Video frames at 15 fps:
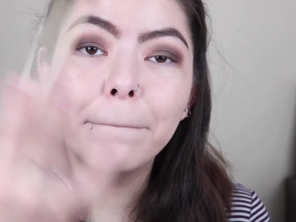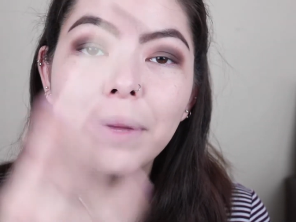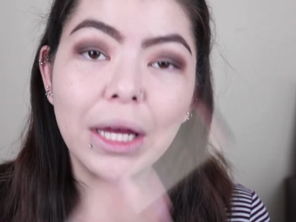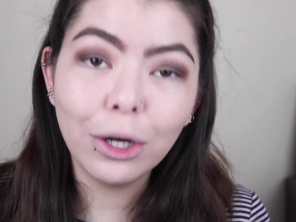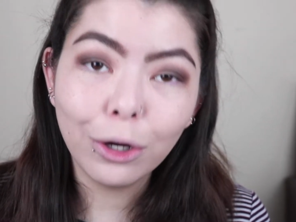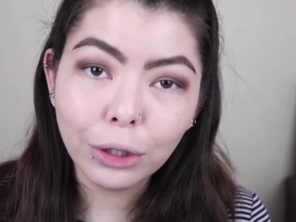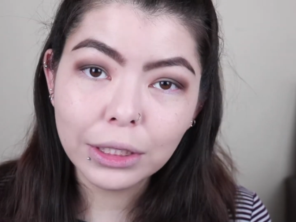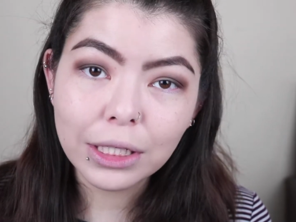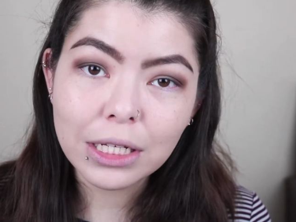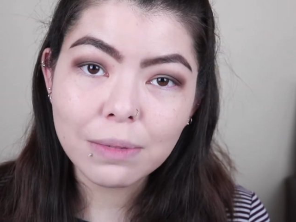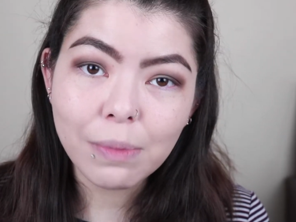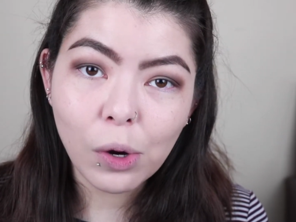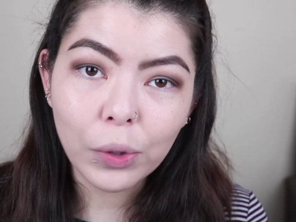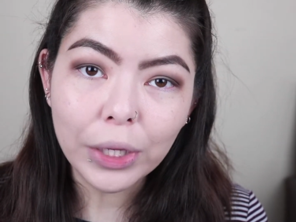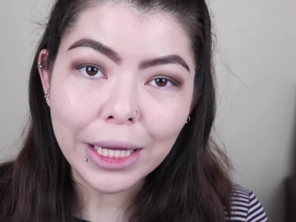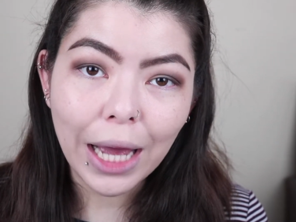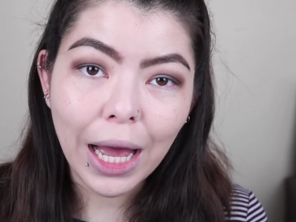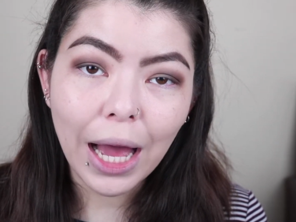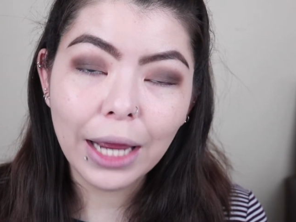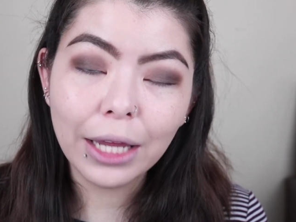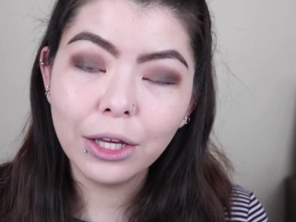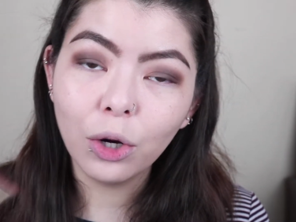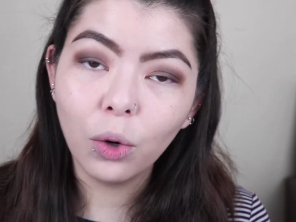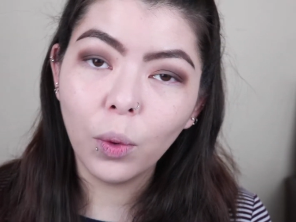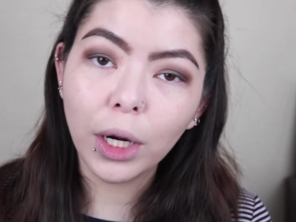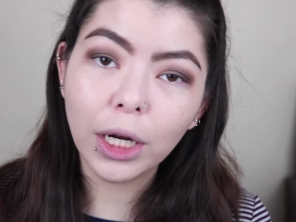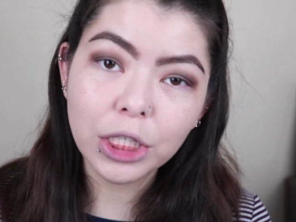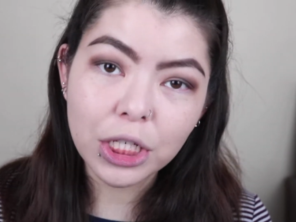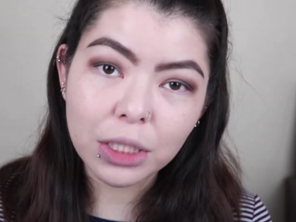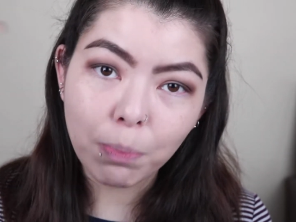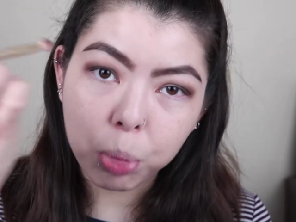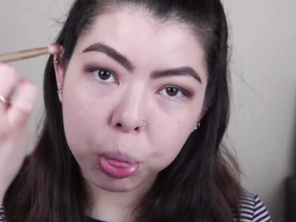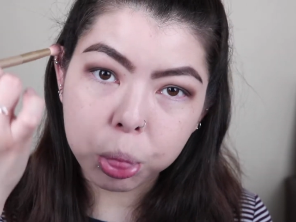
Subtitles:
build the smoky eye. You don't wanna just